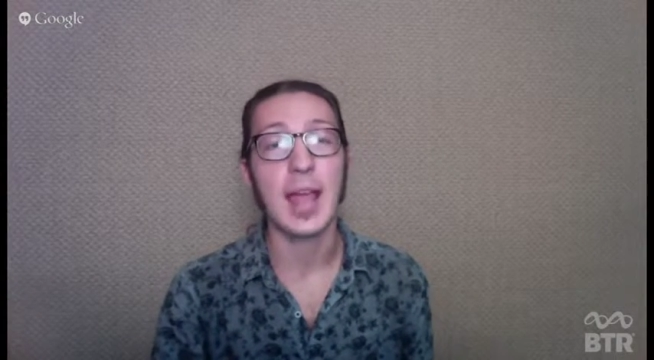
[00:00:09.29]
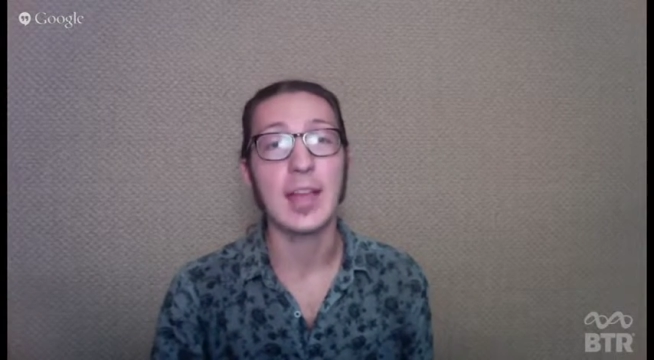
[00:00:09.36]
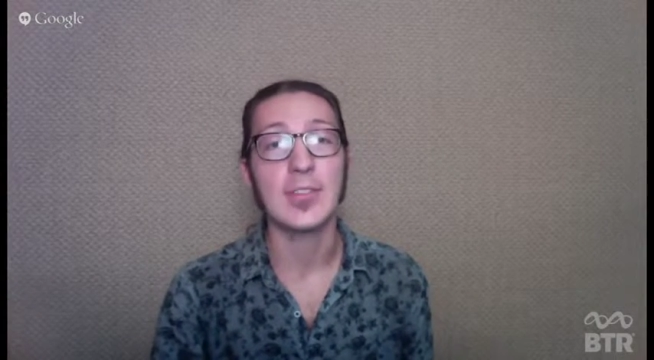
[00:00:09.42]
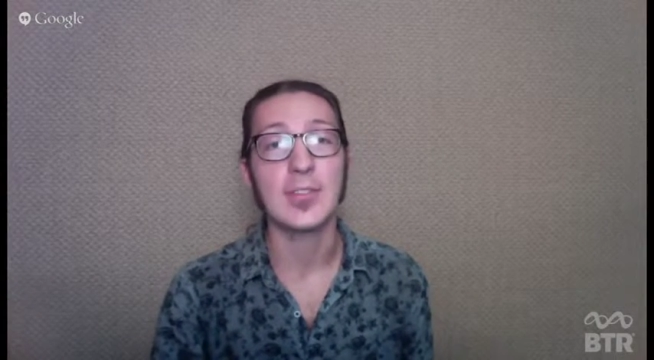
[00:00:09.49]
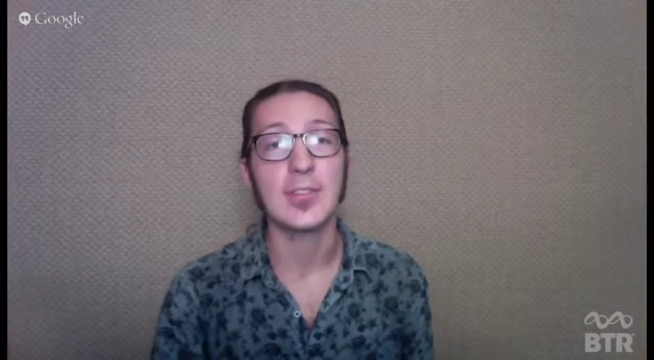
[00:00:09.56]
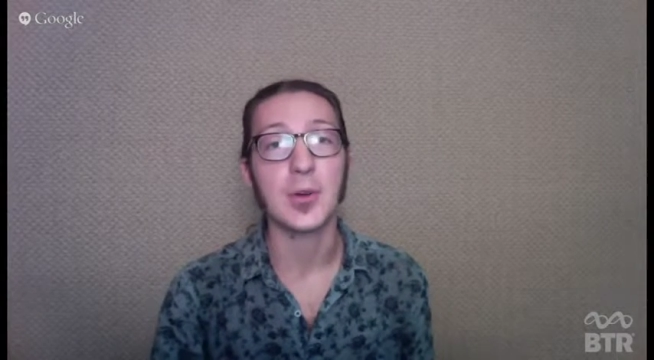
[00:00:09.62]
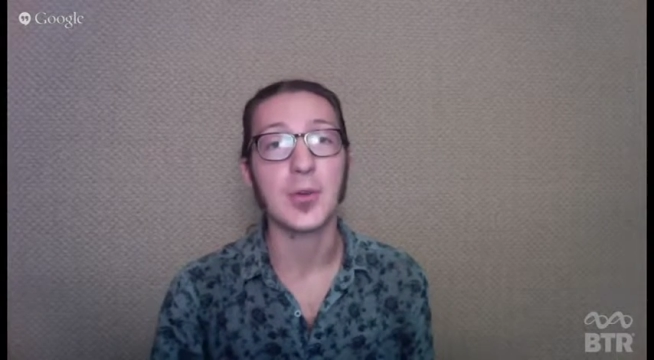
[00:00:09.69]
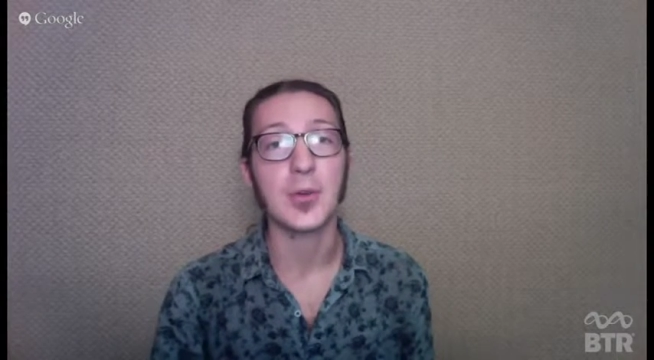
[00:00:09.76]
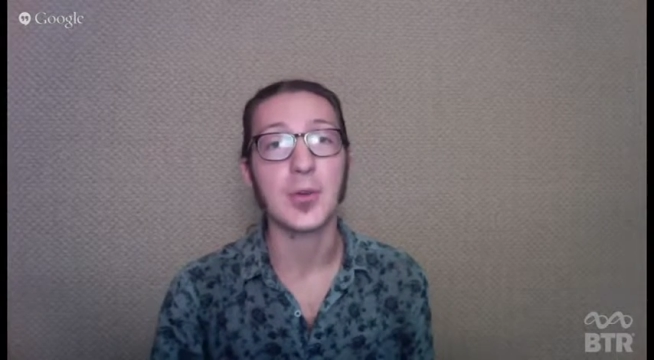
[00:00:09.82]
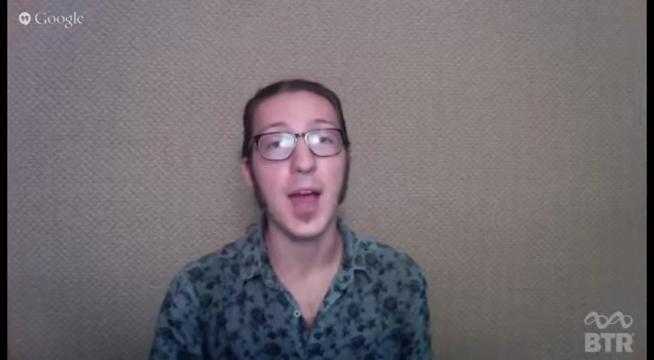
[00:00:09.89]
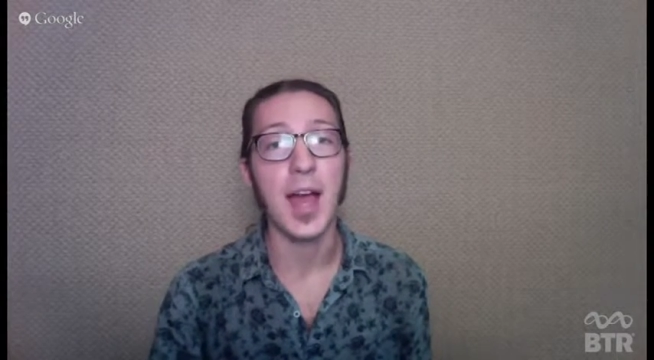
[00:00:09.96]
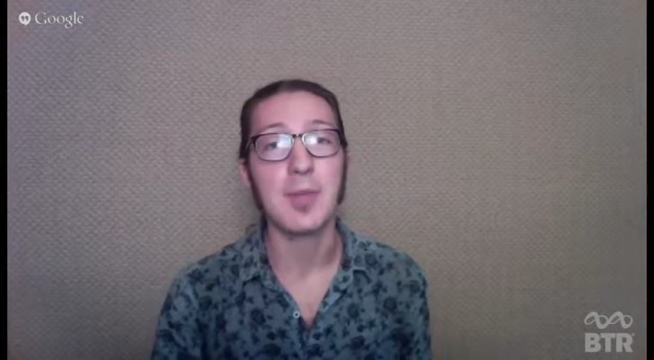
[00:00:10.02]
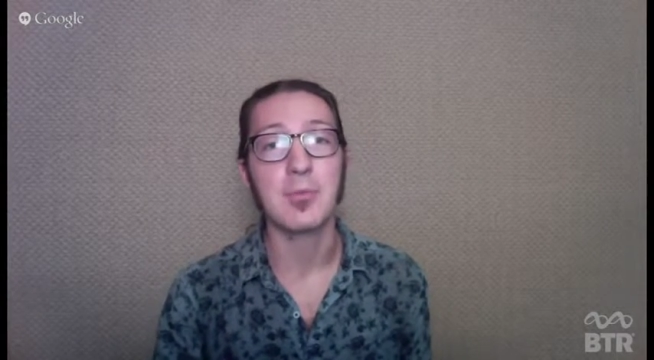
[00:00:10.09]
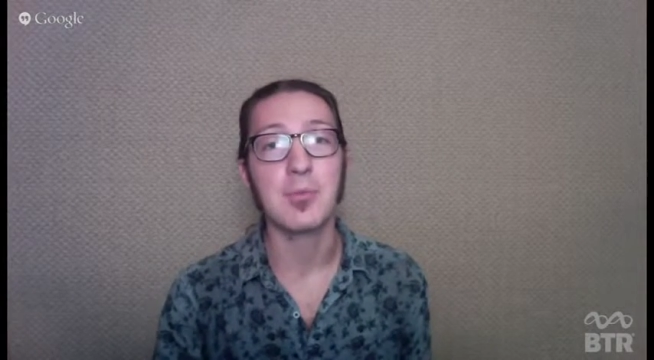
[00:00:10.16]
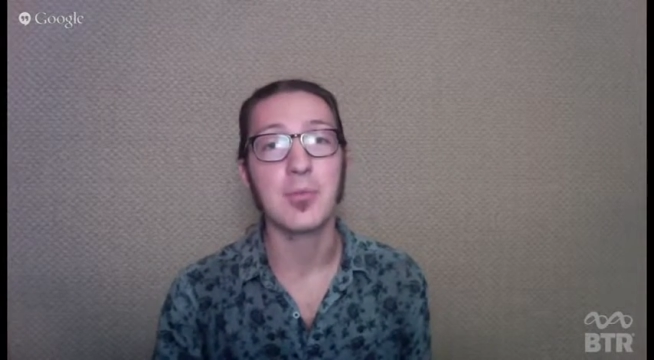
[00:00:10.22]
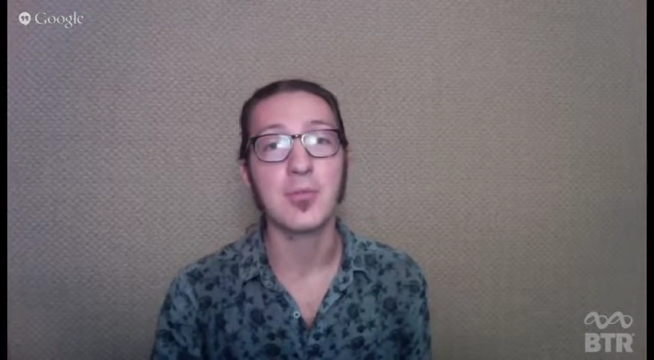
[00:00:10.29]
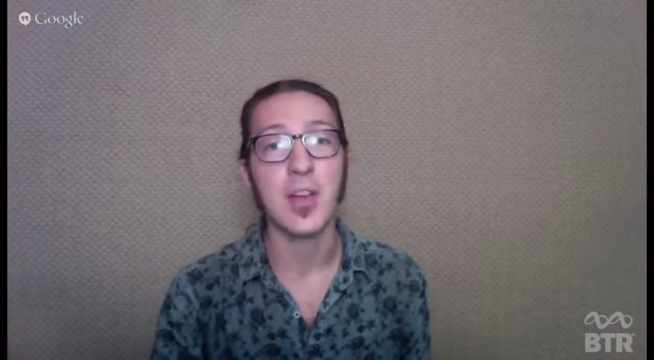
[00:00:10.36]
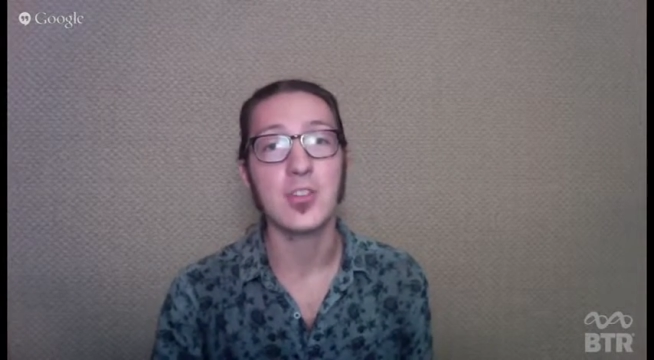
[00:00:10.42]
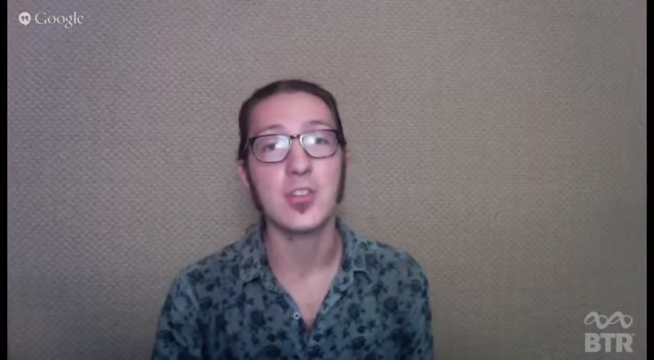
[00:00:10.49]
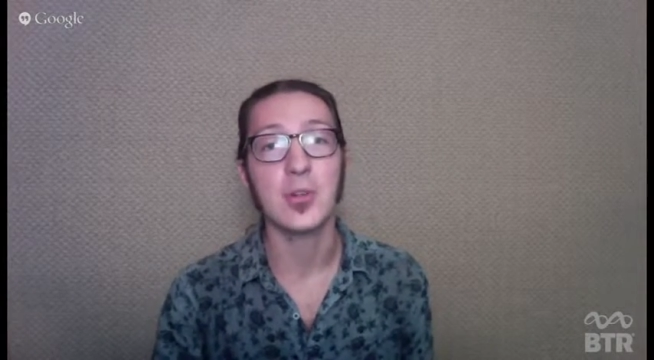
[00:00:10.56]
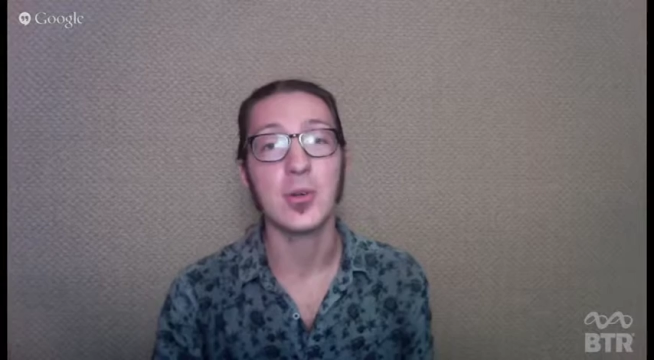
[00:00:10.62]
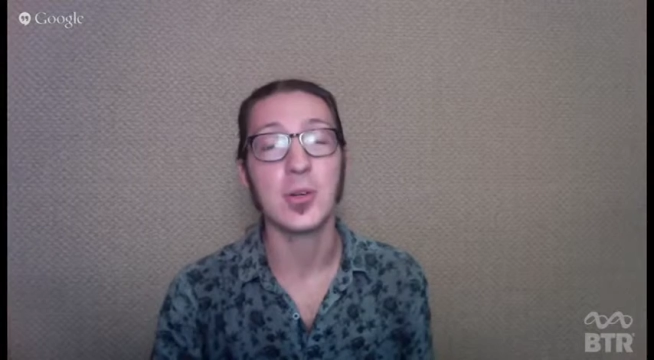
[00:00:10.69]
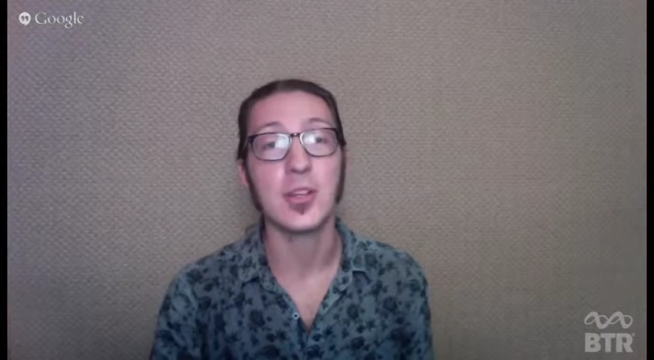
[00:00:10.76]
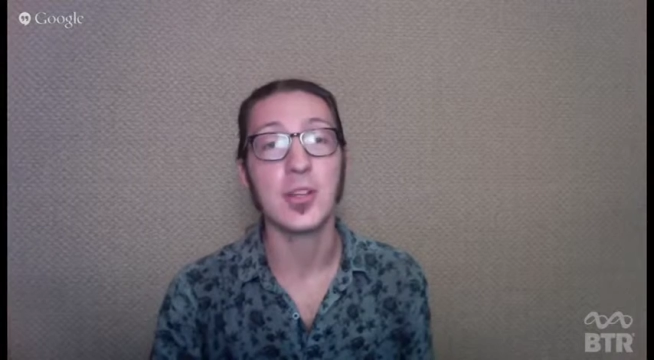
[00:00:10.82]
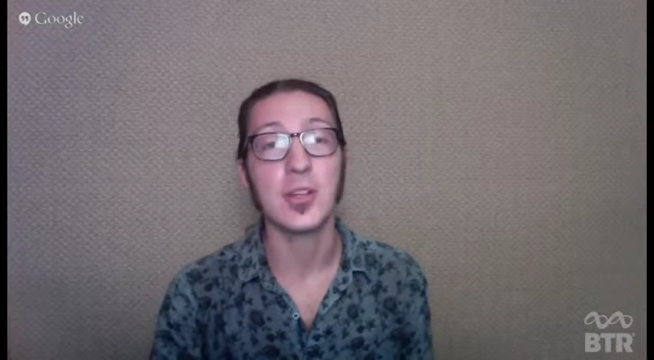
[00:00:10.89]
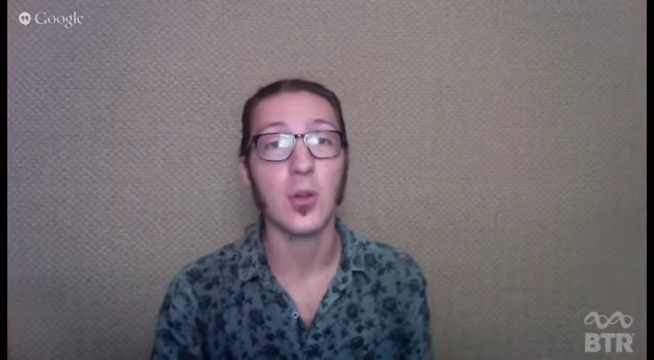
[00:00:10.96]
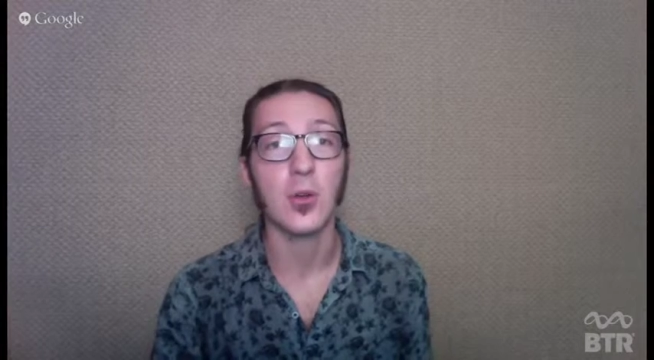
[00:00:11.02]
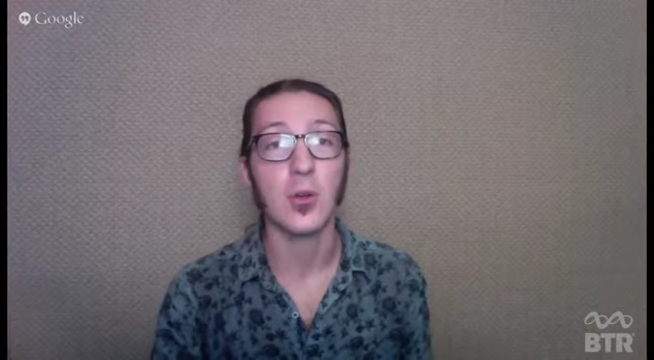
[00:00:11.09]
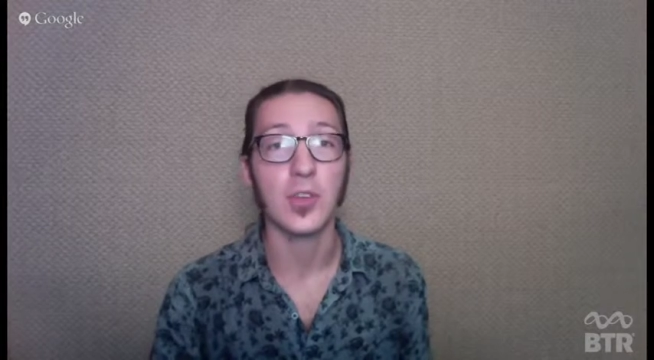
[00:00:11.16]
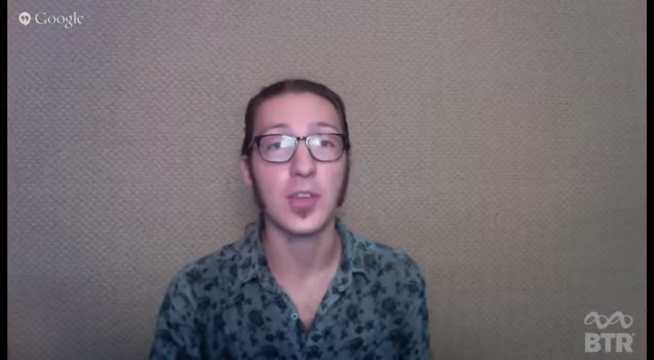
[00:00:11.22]
a certified professional
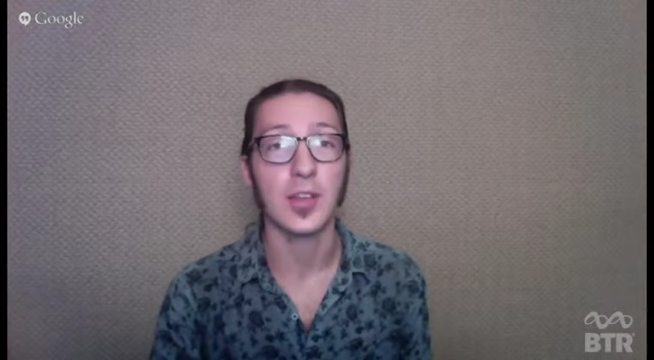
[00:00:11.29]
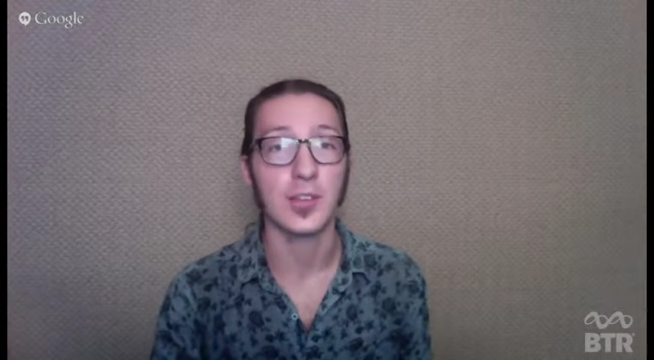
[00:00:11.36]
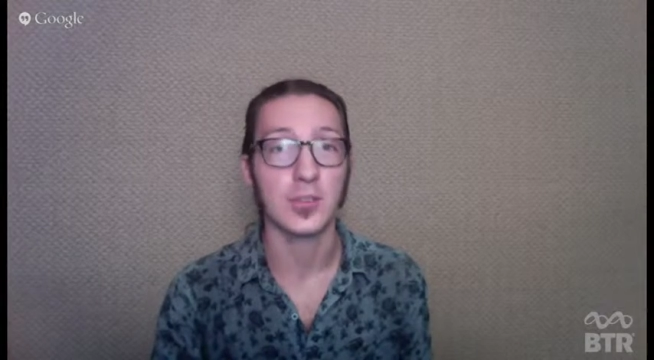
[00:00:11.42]
consulting